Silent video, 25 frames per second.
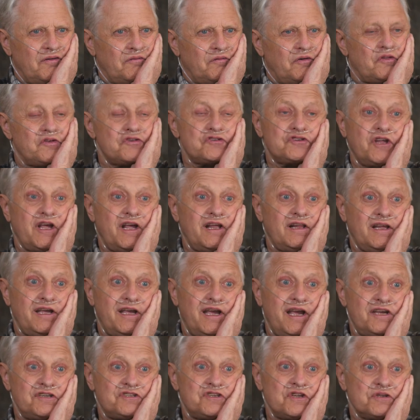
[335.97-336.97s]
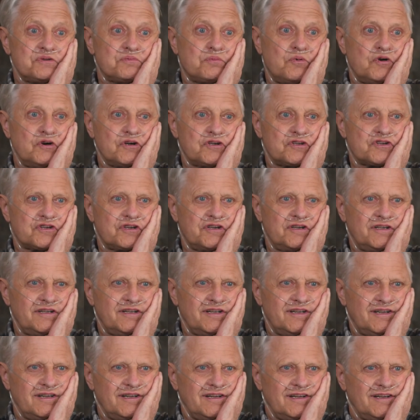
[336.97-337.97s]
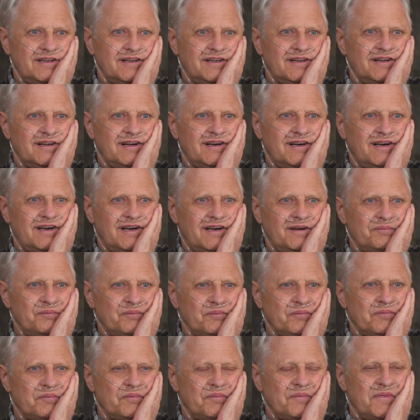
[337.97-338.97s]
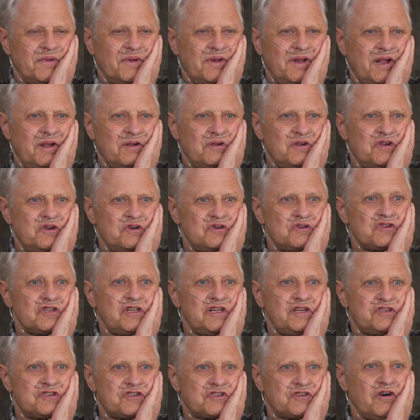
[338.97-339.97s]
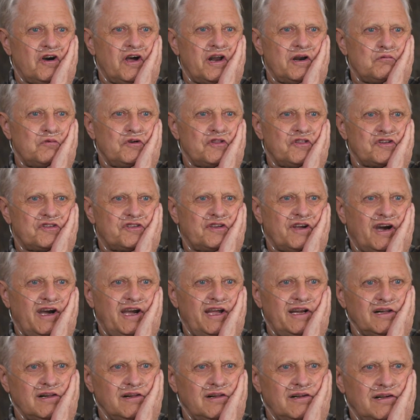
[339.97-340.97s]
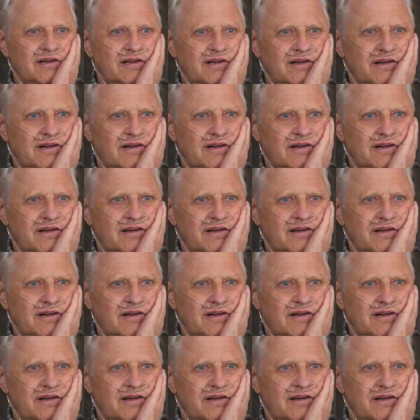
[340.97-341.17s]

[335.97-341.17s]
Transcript: for the Stanley Hastings books, uh, it usually started with the title.